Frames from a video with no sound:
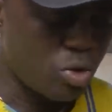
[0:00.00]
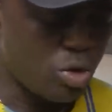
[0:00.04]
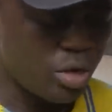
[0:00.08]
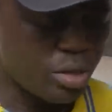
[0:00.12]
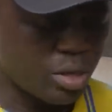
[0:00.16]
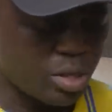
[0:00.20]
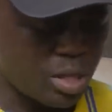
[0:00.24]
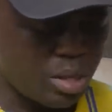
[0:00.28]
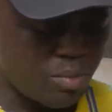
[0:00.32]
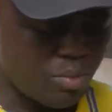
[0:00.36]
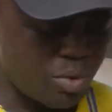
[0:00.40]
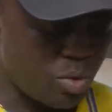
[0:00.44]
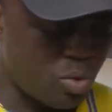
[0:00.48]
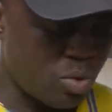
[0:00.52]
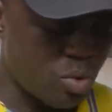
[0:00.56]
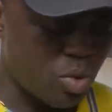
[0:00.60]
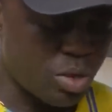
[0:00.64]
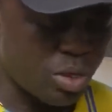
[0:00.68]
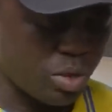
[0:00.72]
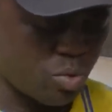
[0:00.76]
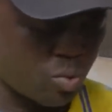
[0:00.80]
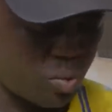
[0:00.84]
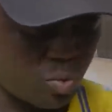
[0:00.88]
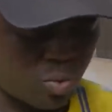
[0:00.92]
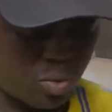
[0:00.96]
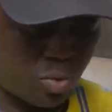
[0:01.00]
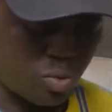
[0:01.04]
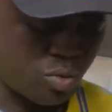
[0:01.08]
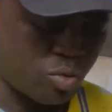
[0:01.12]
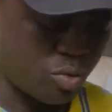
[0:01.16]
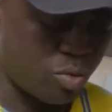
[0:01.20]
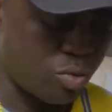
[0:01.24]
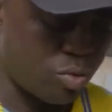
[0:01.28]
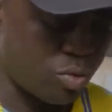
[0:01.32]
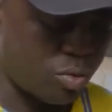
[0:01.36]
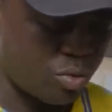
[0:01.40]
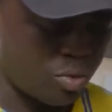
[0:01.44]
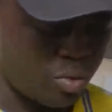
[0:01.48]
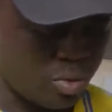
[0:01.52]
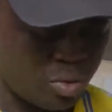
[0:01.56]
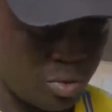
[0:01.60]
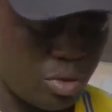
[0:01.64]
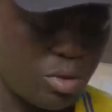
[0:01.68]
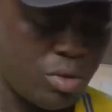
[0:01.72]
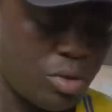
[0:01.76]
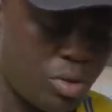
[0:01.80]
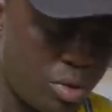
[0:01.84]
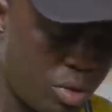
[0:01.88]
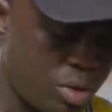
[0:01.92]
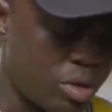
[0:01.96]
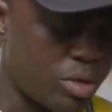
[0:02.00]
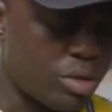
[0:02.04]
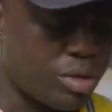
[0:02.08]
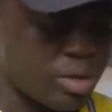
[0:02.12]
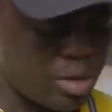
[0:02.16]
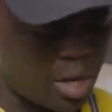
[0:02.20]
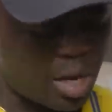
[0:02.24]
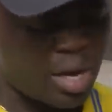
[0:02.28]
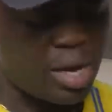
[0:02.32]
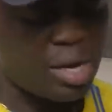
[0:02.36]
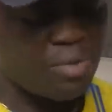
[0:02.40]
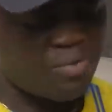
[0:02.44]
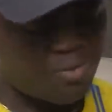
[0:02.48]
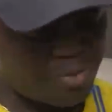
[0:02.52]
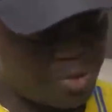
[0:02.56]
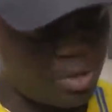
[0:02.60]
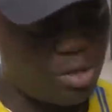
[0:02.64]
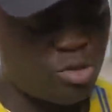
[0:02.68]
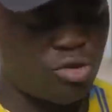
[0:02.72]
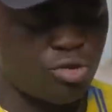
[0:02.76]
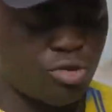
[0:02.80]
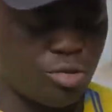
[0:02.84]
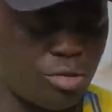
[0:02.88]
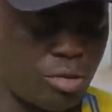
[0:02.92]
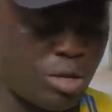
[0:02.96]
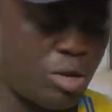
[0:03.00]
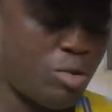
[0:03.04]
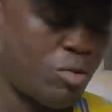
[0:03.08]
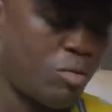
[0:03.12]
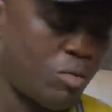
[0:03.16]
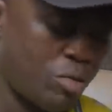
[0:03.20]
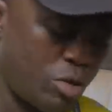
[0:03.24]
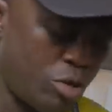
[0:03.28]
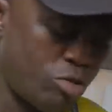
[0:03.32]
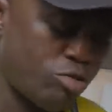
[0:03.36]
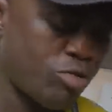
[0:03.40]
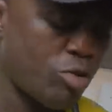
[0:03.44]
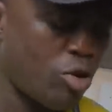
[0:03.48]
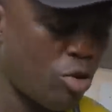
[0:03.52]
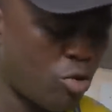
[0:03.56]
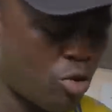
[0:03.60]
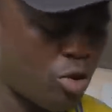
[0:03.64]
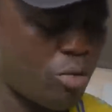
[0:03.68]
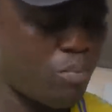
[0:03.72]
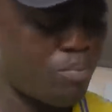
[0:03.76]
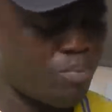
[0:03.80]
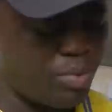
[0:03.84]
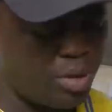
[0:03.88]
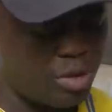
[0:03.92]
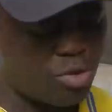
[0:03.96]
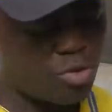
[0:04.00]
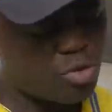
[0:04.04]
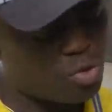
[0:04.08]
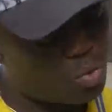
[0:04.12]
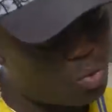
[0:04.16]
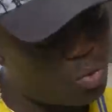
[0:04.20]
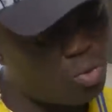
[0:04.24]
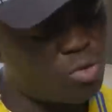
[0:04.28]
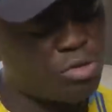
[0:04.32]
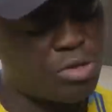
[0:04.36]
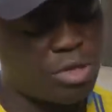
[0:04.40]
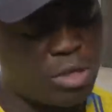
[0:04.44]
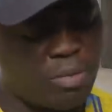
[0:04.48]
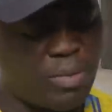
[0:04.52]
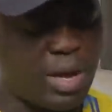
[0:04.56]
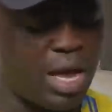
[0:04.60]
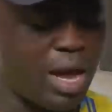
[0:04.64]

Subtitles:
will not tell me what to do until I finish. No, it's not complete. You will see